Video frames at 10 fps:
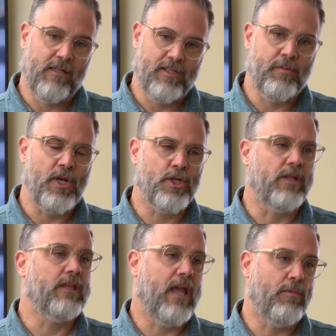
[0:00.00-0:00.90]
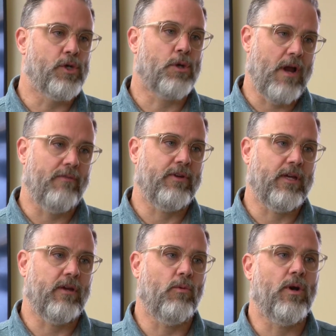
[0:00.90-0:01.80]
especially labor
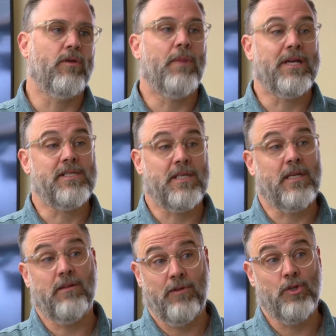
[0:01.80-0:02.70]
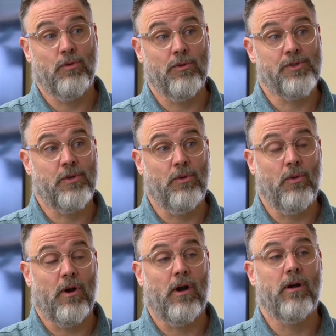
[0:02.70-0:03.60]
trafficking, where you might see individuals
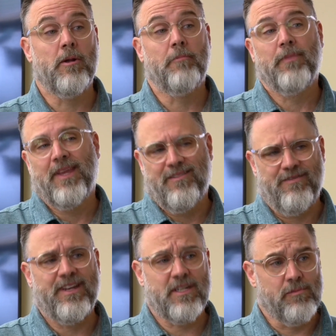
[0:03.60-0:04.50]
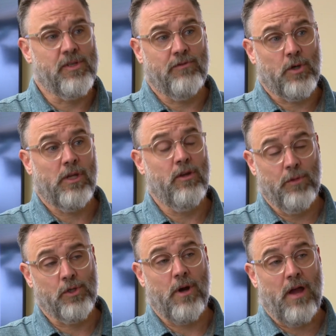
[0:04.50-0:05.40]
who are victims of
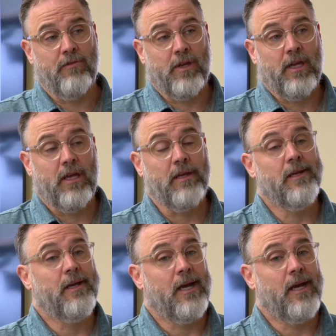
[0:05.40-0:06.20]
human trafficking